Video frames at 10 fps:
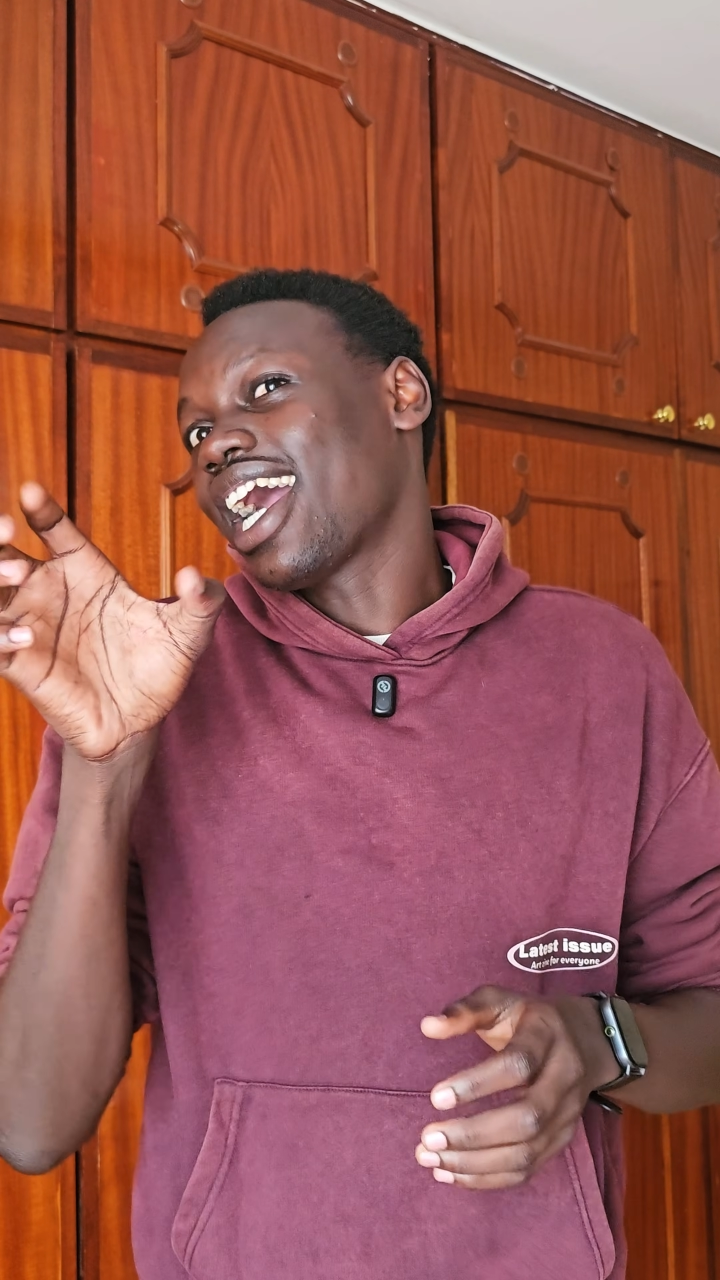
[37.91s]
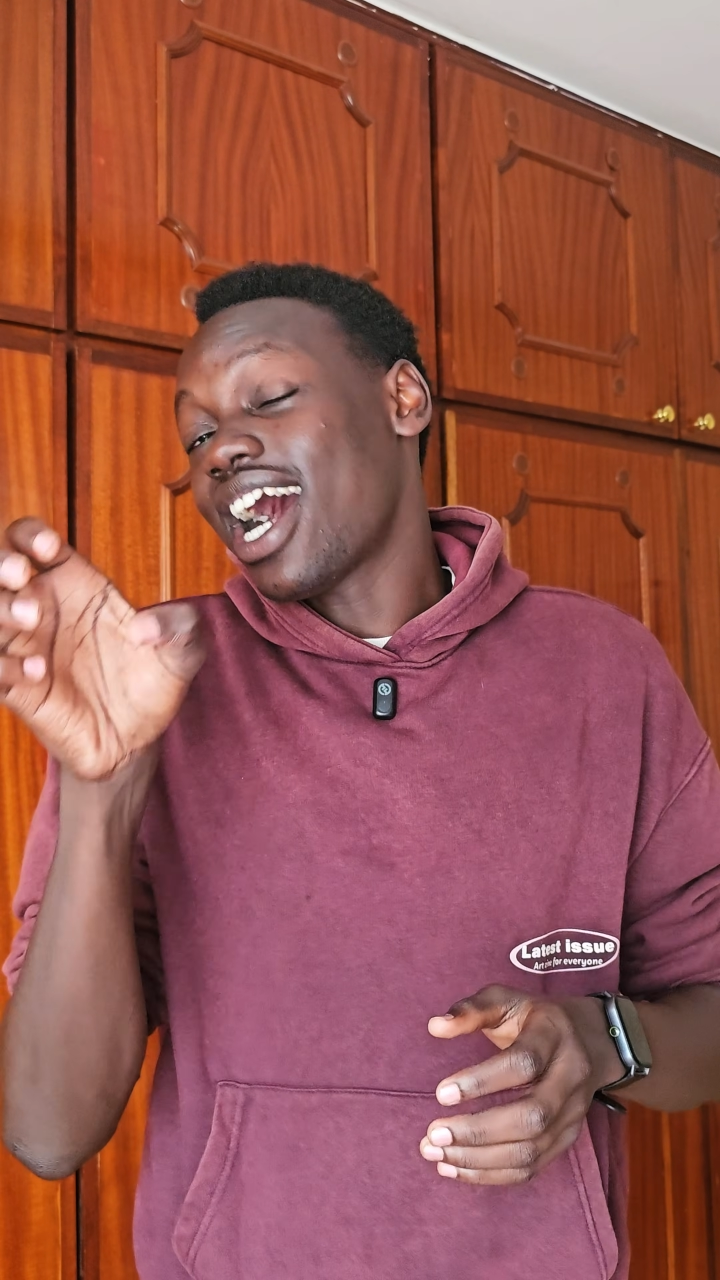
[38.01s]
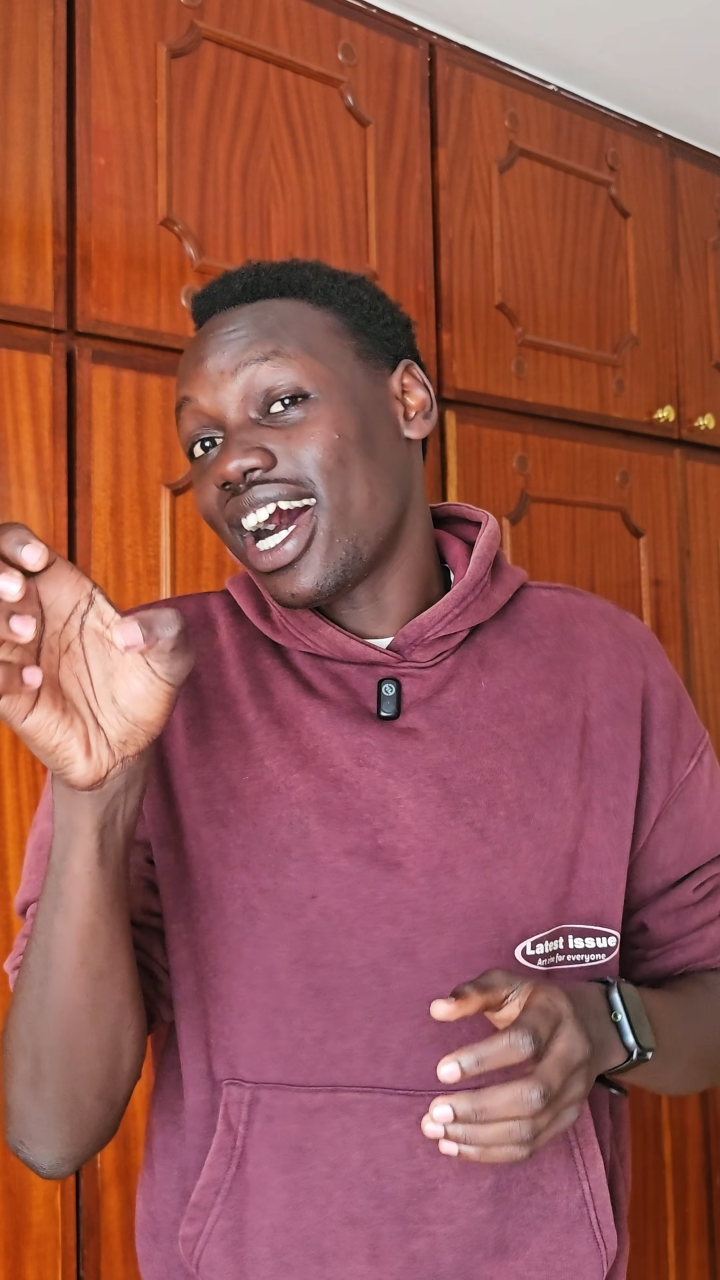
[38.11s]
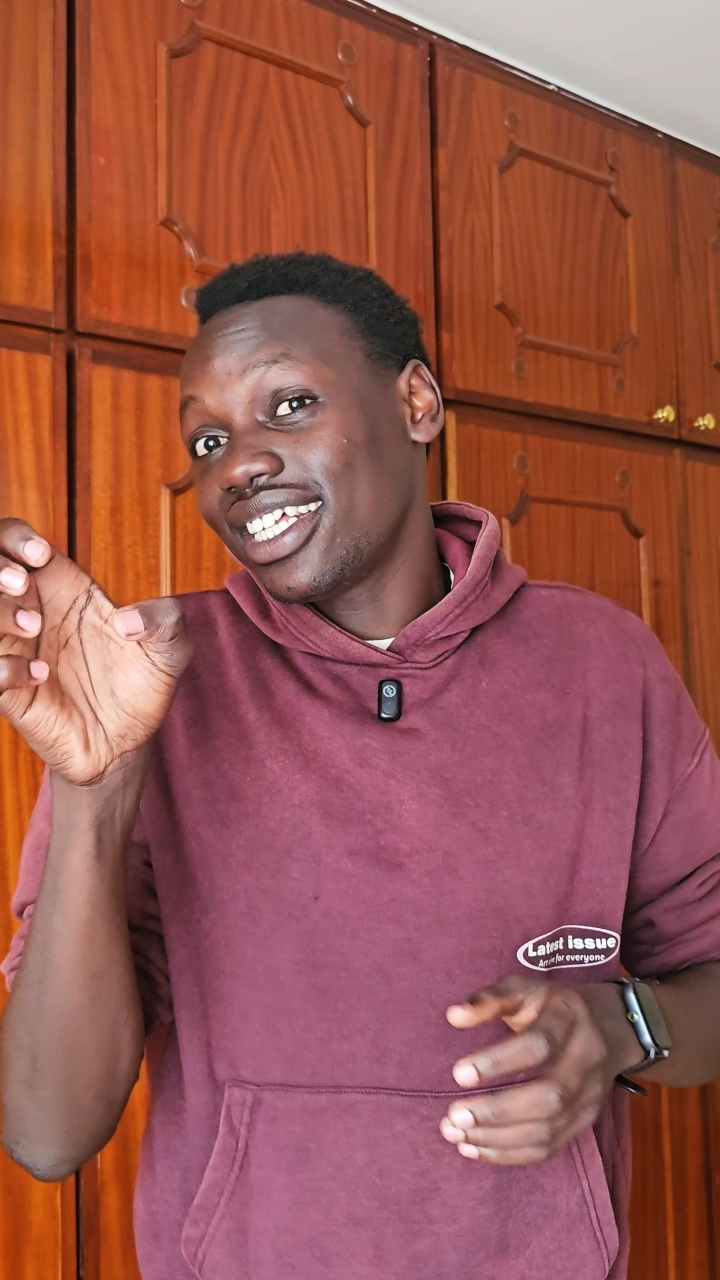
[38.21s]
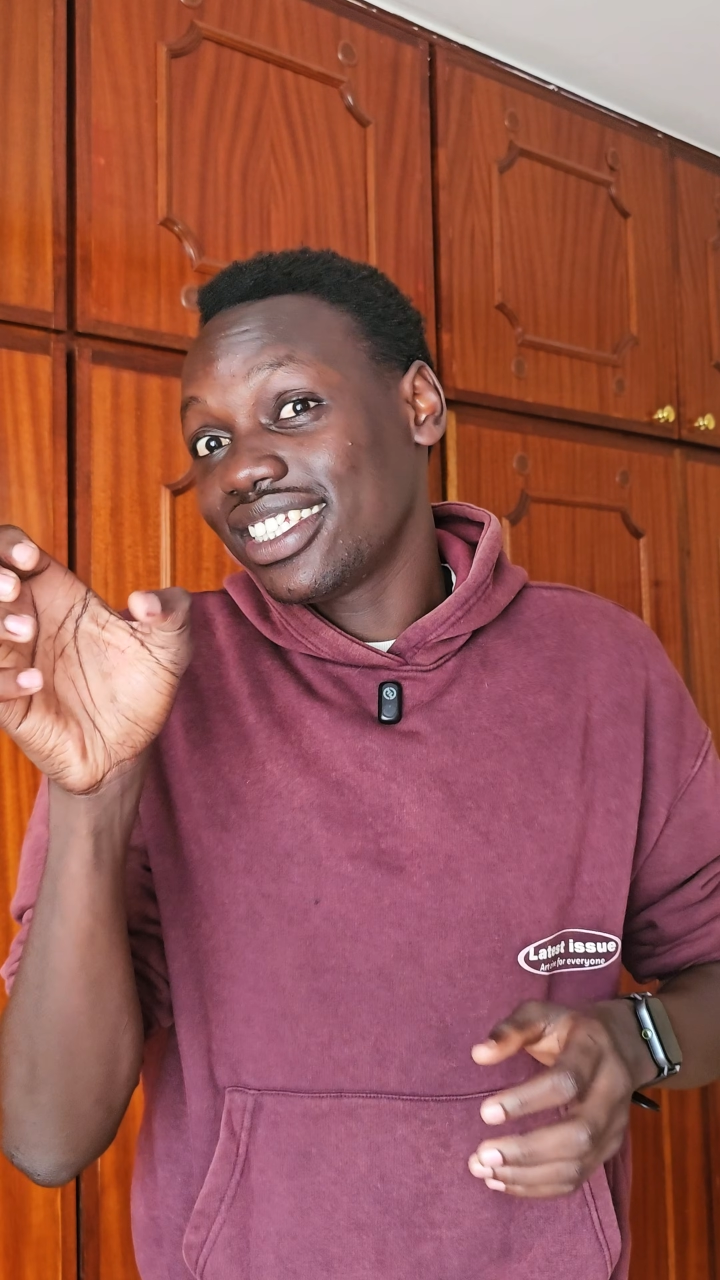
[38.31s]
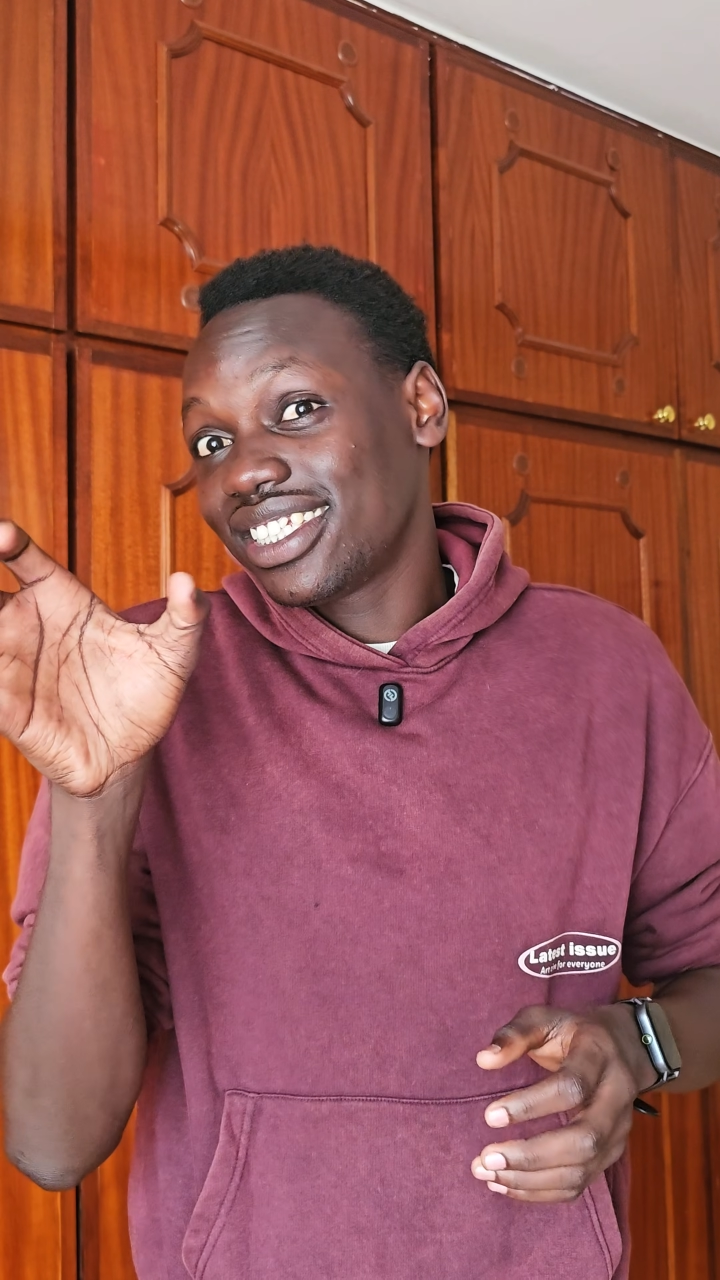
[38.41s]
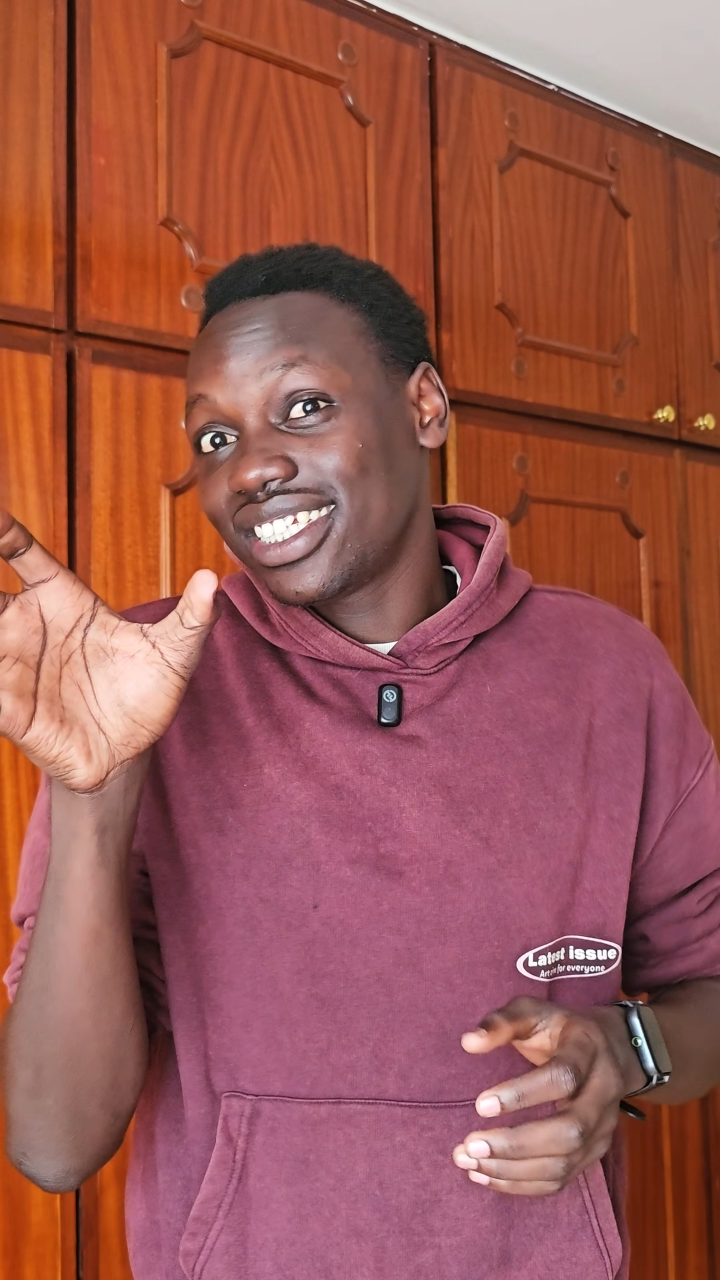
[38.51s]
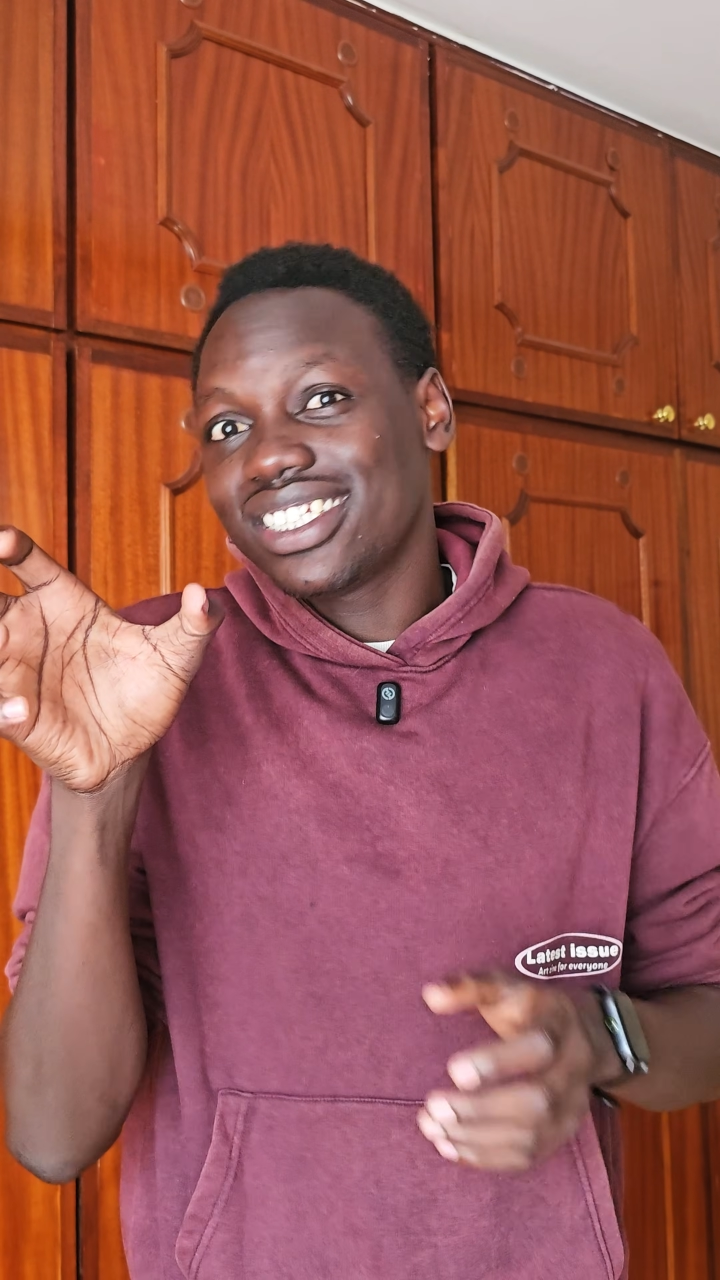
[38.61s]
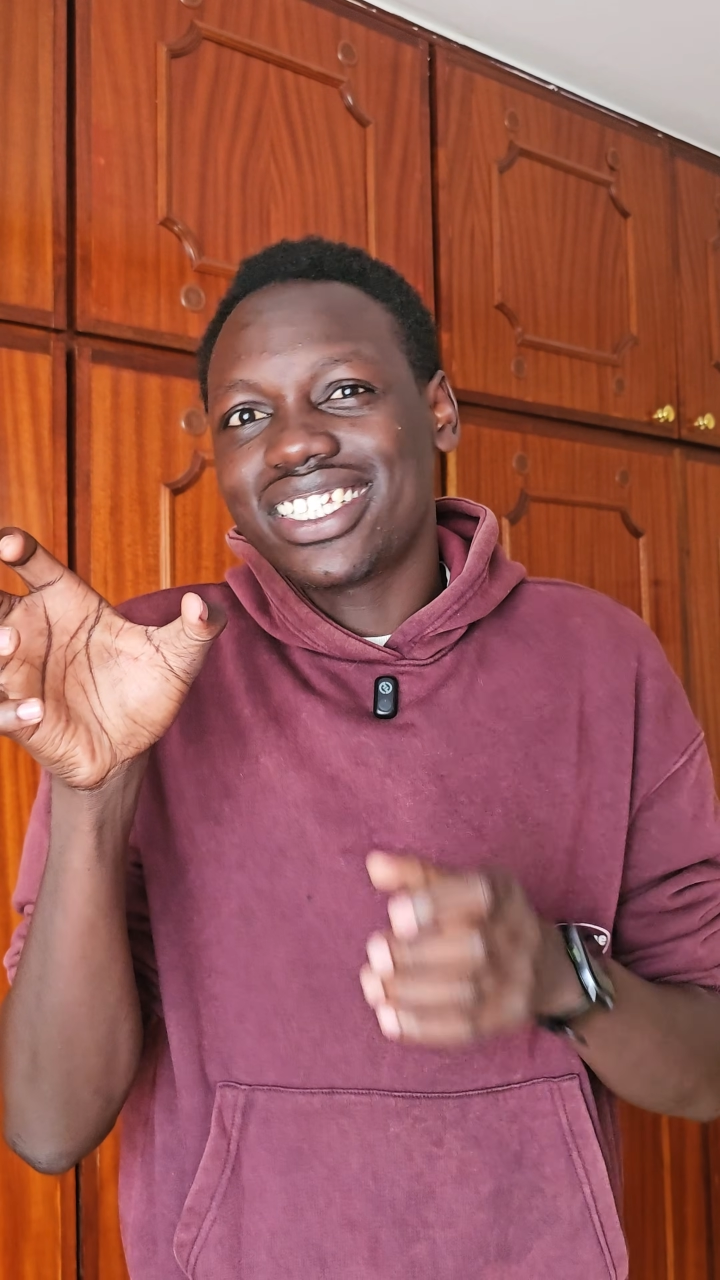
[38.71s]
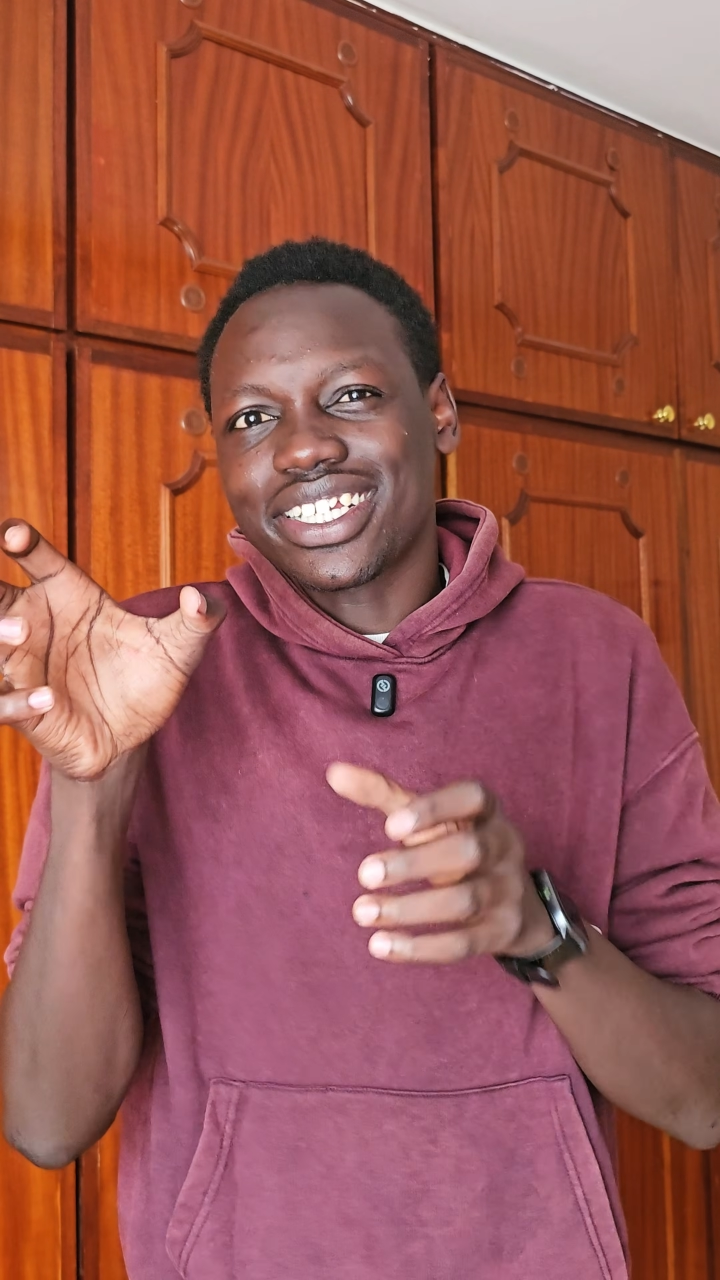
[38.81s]

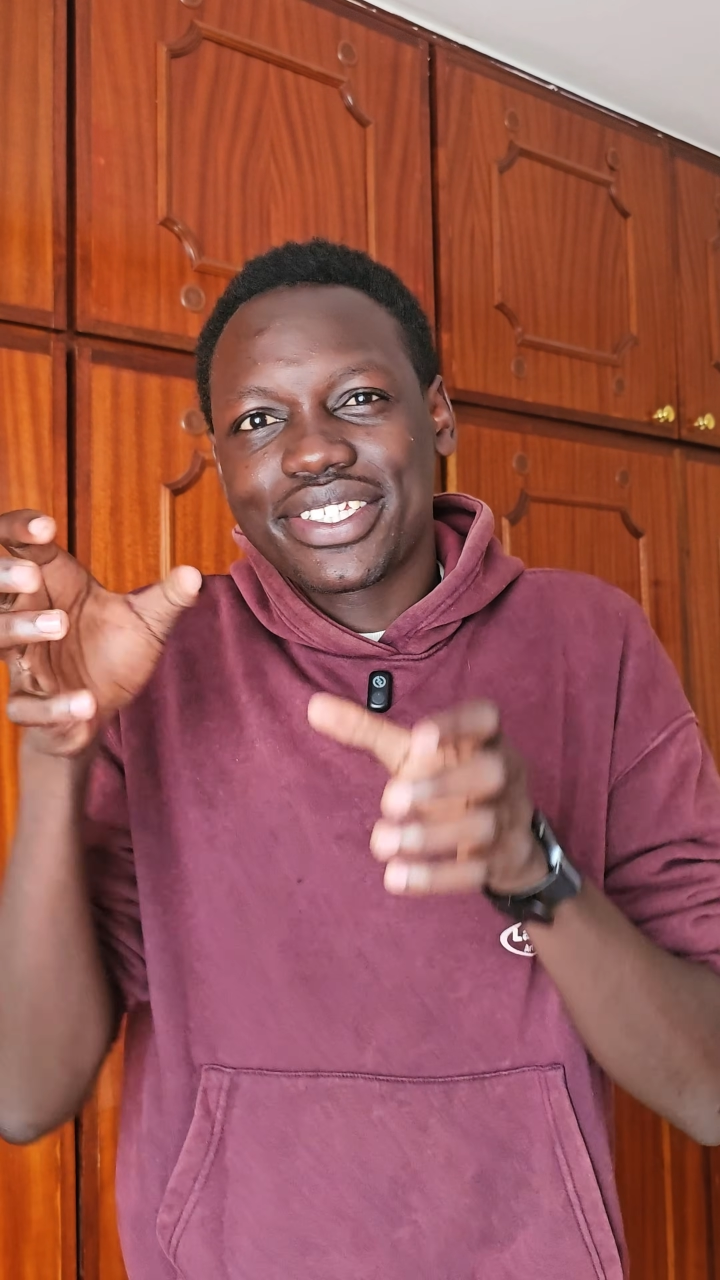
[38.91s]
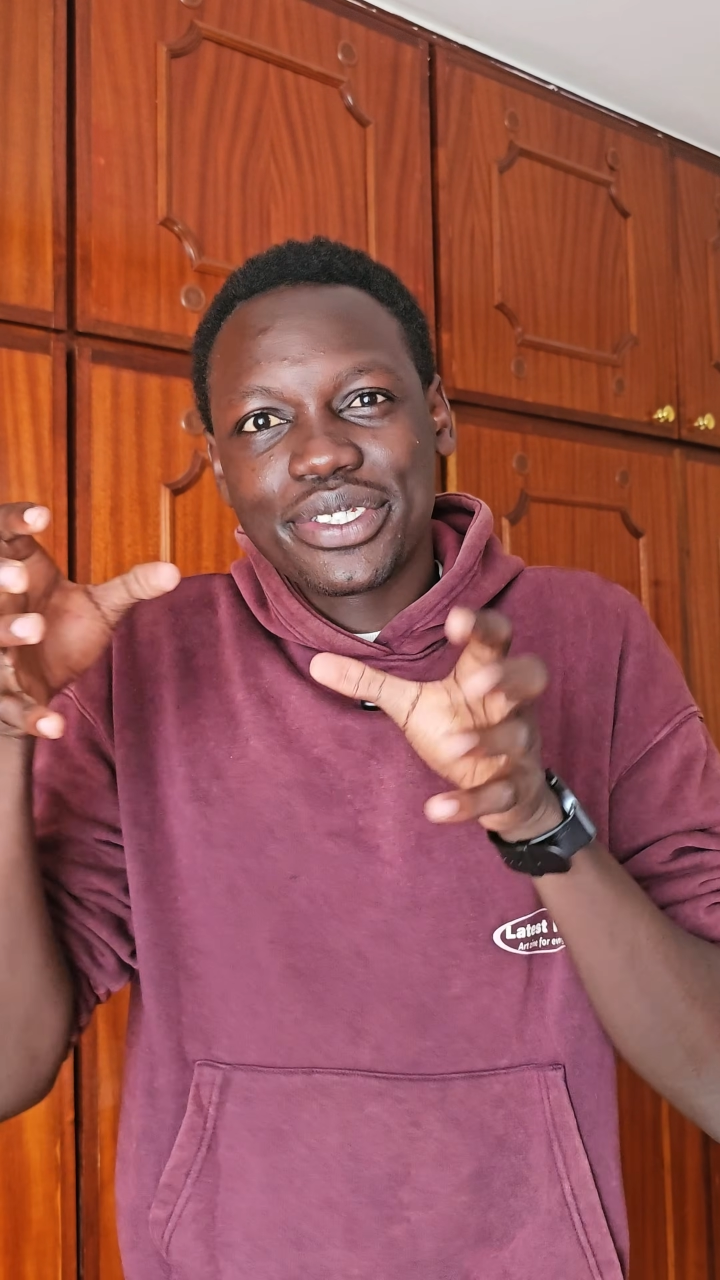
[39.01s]
hands that